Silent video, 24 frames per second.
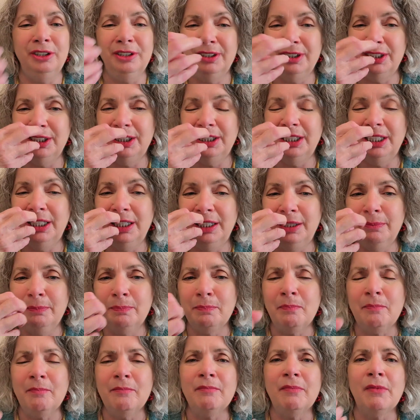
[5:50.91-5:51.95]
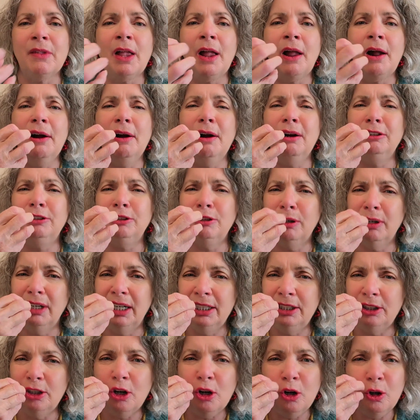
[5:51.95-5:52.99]
You could see
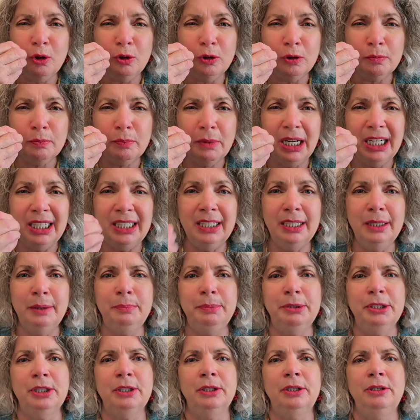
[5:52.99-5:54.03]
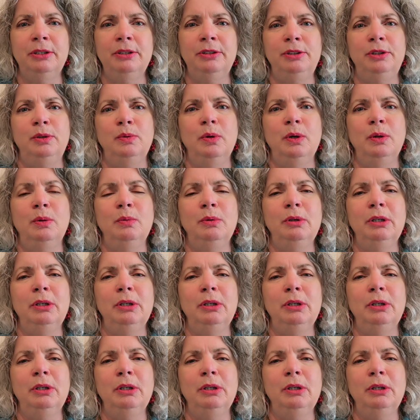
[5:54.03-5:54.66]
trying to hold my lips closed while